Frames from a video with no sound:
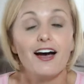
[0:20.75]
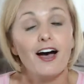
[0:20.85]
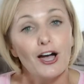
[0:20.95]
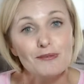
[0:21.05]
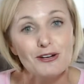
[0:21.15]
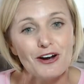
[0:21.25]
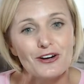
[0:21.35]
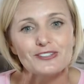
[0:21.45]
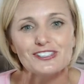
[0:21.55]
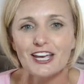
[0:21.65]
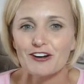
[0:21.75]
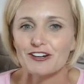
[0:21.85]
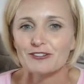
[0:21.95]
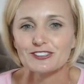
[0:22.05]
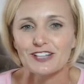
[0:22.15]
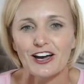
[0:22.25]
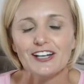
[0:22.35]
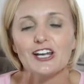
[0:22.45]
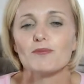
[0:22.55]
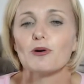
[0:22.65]
I'm your host, Carrie Roldan,
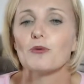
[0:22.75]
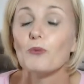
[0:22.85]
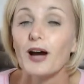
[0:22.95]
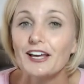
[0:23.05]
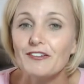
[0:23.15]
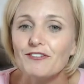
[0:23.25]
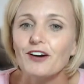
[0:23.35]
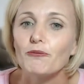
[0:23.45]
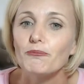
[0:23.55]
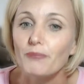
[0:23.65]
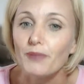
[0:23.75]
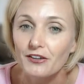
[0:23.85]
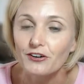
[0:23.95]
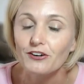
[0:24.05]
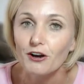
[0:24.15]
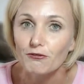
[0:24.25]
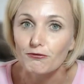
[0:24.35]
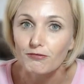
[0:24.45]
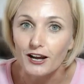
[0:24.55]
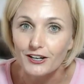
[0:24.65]
and I'm a wife, a mother, a
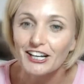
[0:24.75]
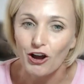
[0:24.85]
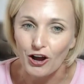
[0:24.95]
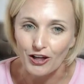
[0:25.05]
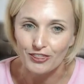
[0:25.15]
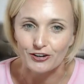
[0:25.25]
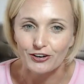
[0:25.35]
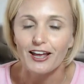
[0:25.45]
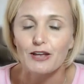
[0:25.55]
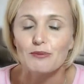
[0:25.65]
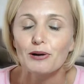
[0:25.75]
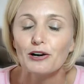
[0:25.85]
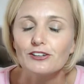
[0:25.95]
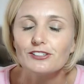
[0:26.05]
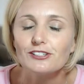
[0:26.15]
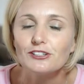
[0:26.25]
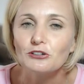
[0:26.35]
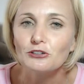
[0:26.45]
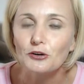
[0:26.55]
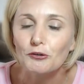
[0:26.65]
running author, a
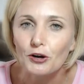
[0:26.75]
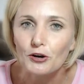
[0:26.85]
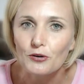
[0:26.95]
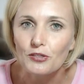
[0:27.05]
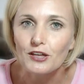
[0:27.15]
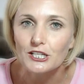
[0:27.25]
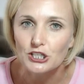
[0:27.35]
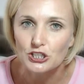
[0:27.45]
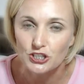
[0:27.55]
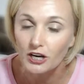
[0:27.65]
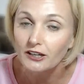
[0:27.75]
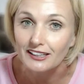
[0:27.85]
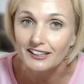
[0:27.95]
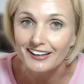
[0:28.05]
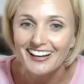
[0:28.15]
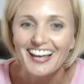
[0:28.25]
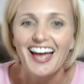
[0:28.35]
personal growth junkie,